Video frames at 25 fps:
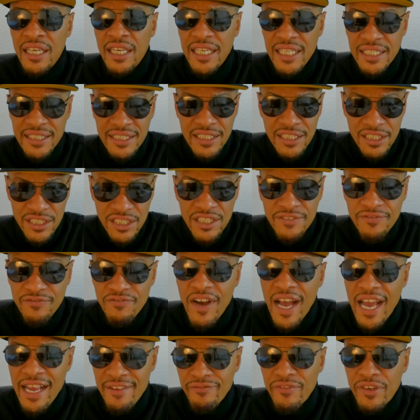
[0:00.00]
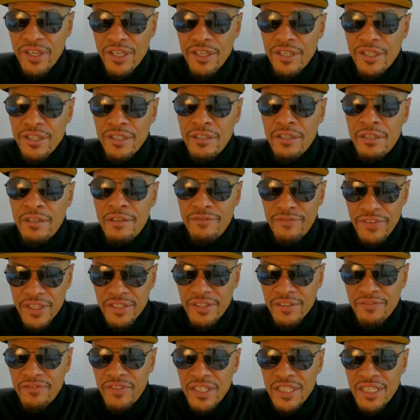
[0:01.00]
is a good fight for her.
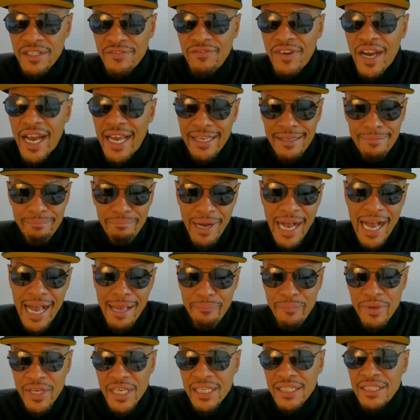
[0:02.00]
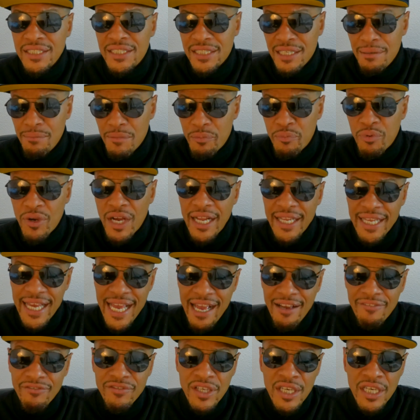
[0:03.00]
50-50 fight, in my opinion. Some would probably
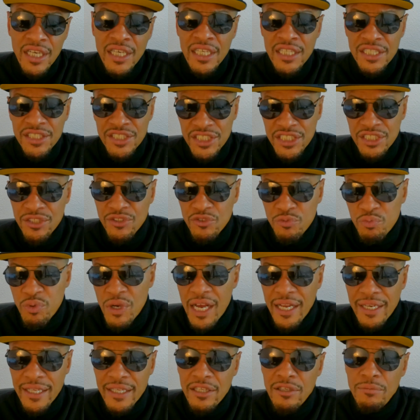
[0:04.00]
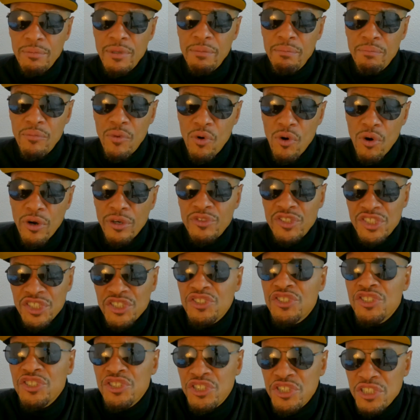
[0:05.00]
have Shields probably a little bit more. She,
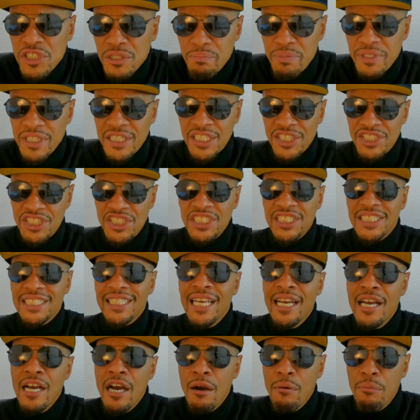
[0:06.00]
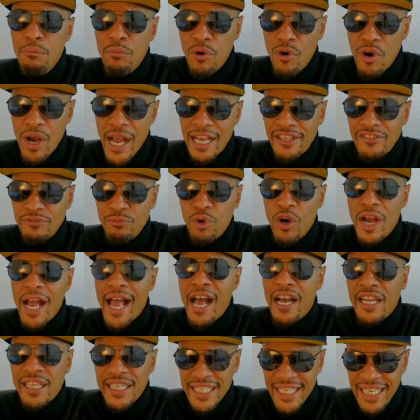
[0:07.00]
she should be because she's more has more
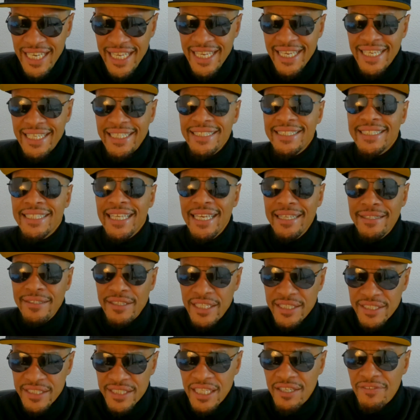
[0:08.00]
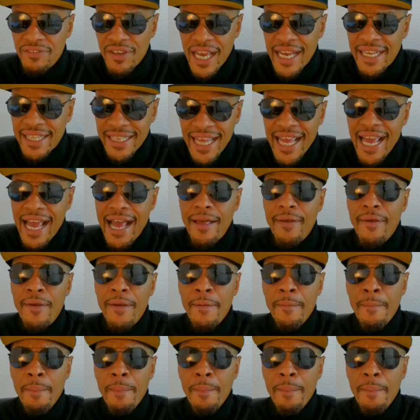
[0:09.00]
accolades and, and stuff like that.